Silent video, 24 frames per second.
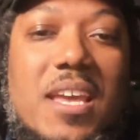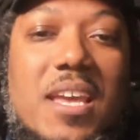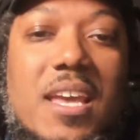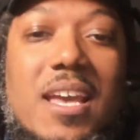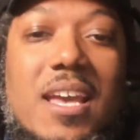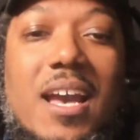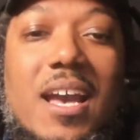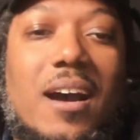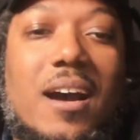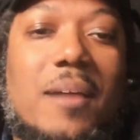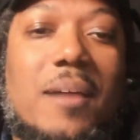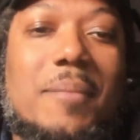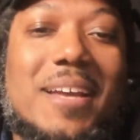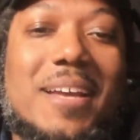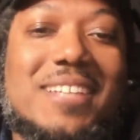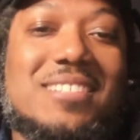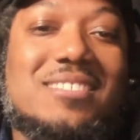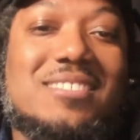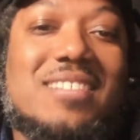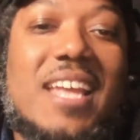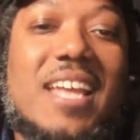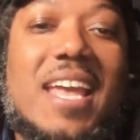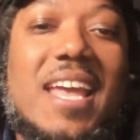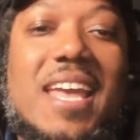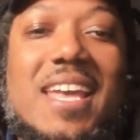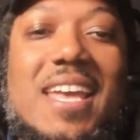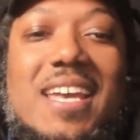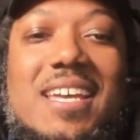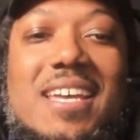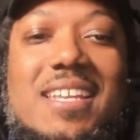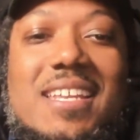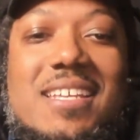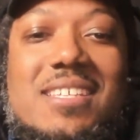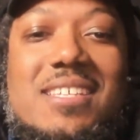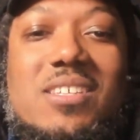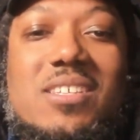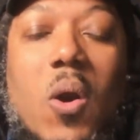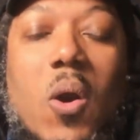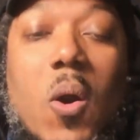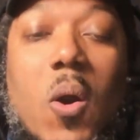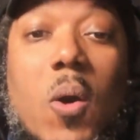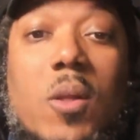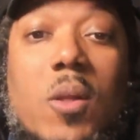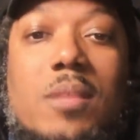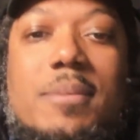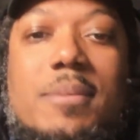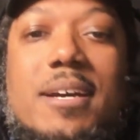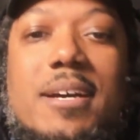And to stay ahead, it's
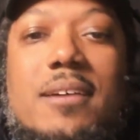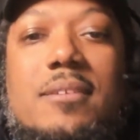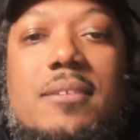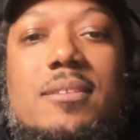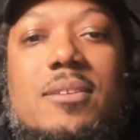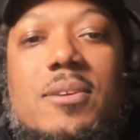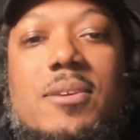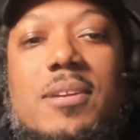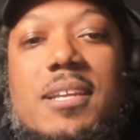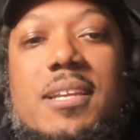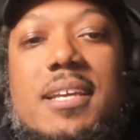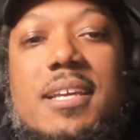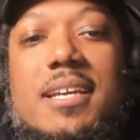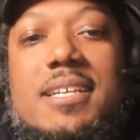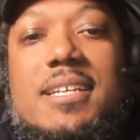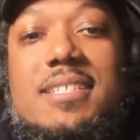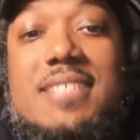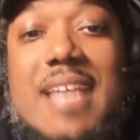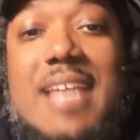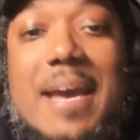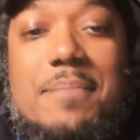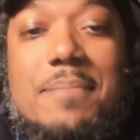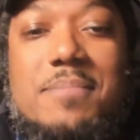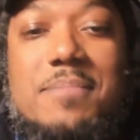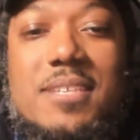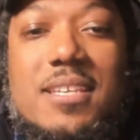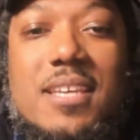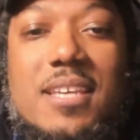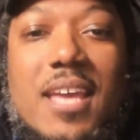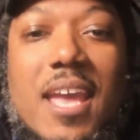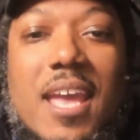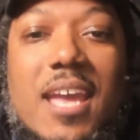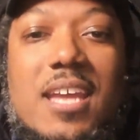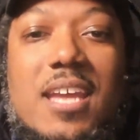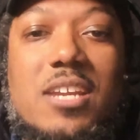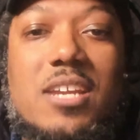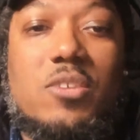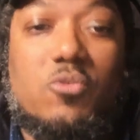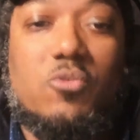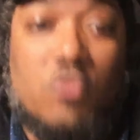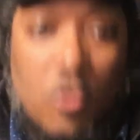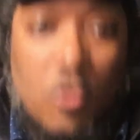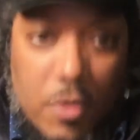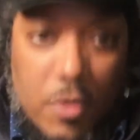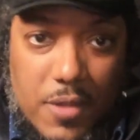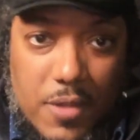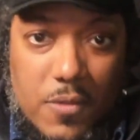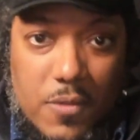all about learning, adapting, and
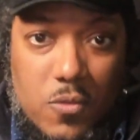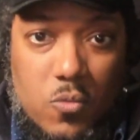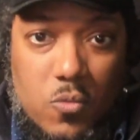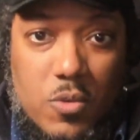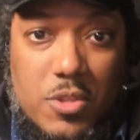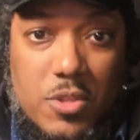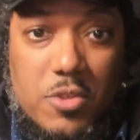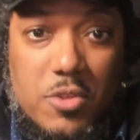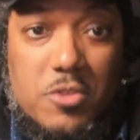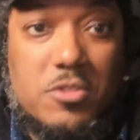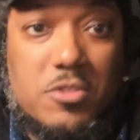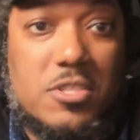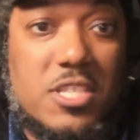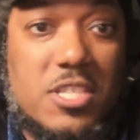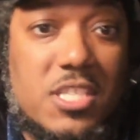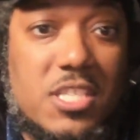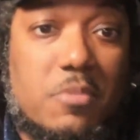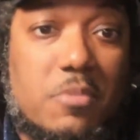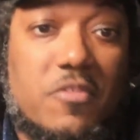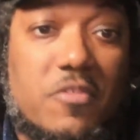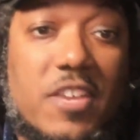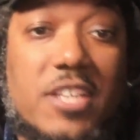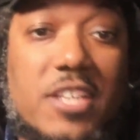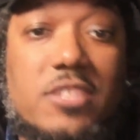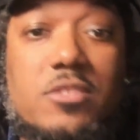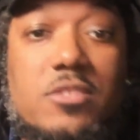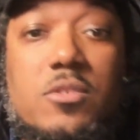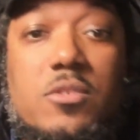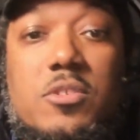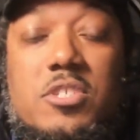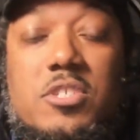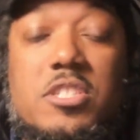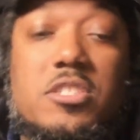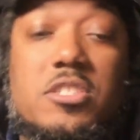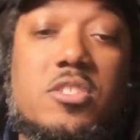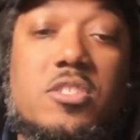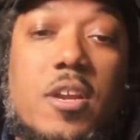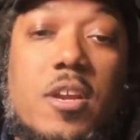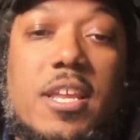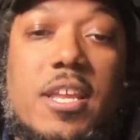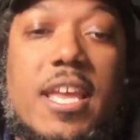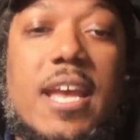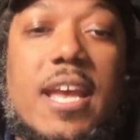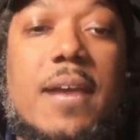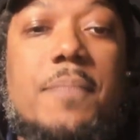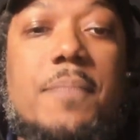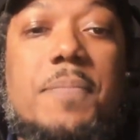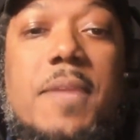growing. Whether you're a seasoned professional or just
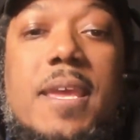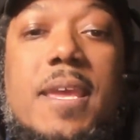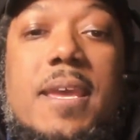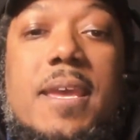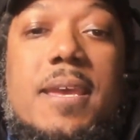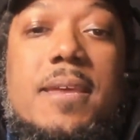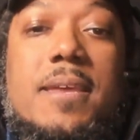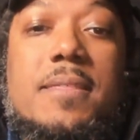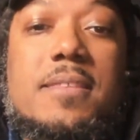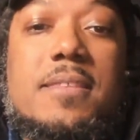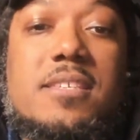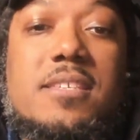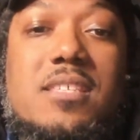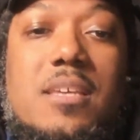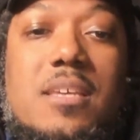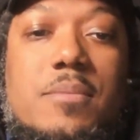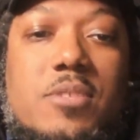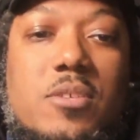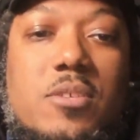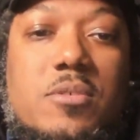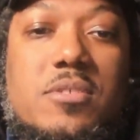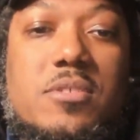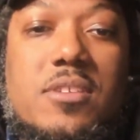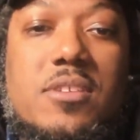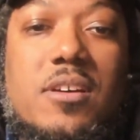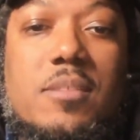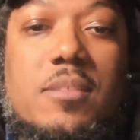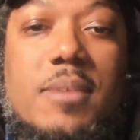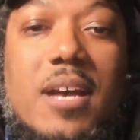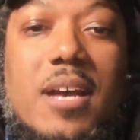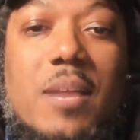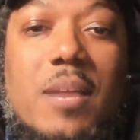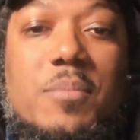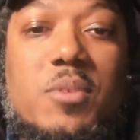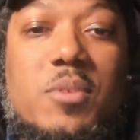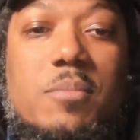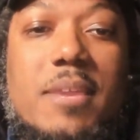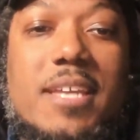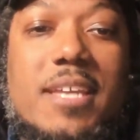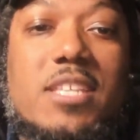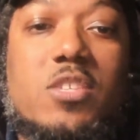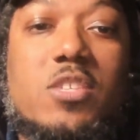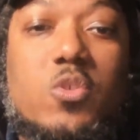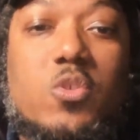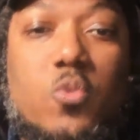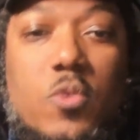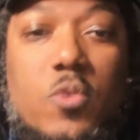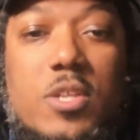starting out, this episode is all about helping you make
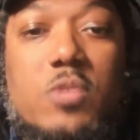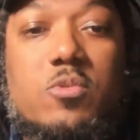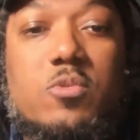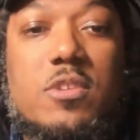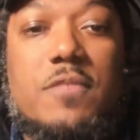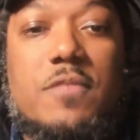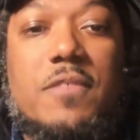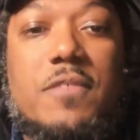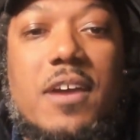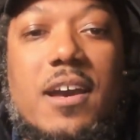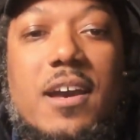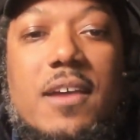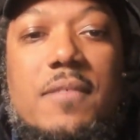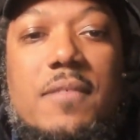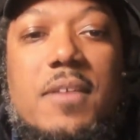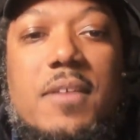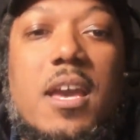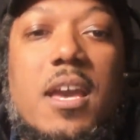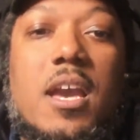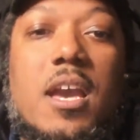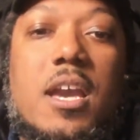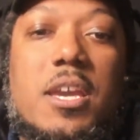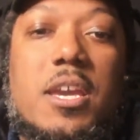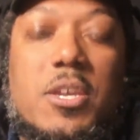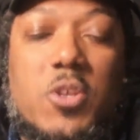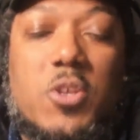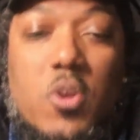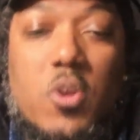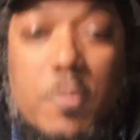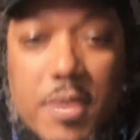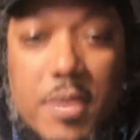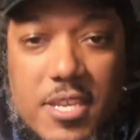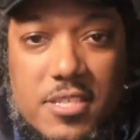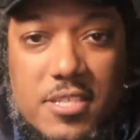2025 your best